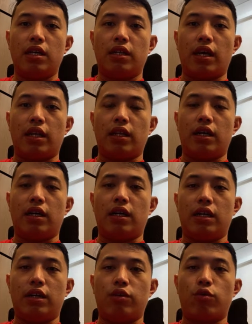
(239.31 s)
that
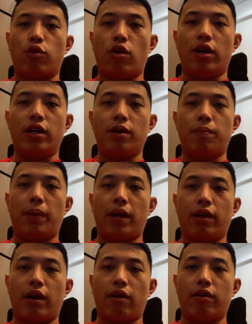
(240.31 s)
require a
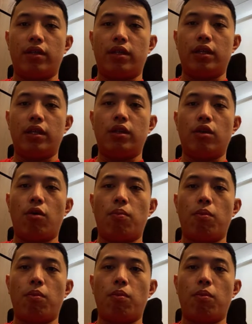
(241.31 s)
bank guarantee not